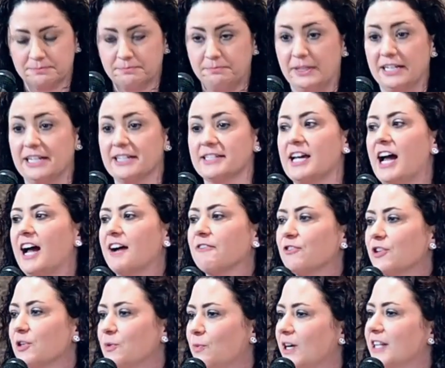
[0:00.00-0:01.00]
because
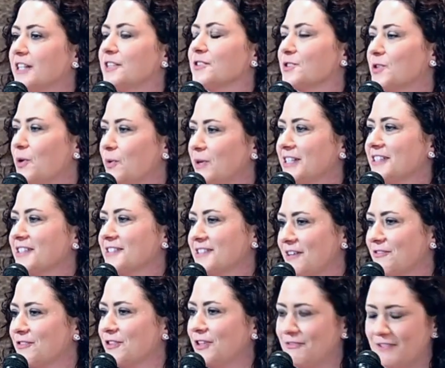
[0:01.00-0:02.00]
everyone is going to
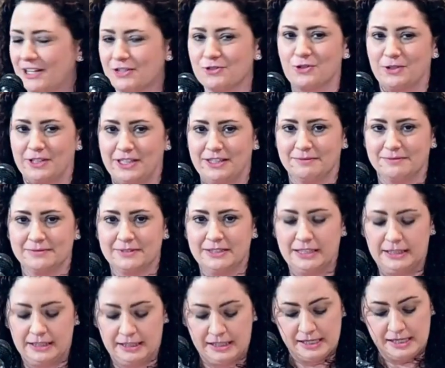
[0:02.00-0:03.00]
suffer eventually.
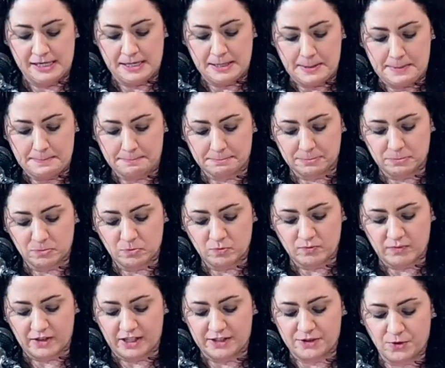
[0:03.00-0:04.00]

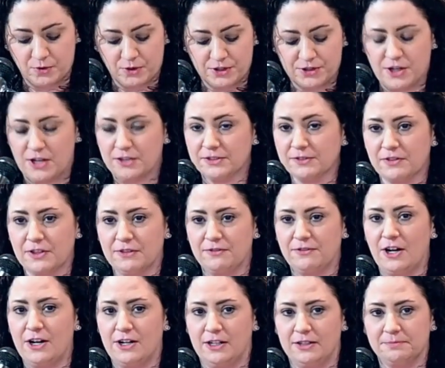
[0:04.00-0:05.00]
It's a result of the
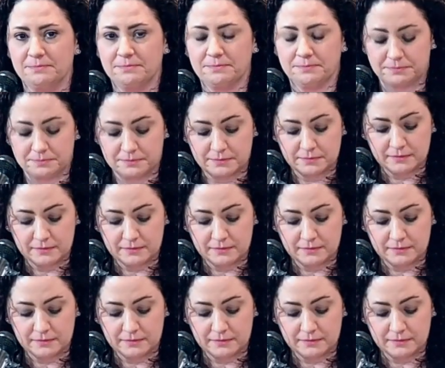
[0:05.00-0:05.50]
fall.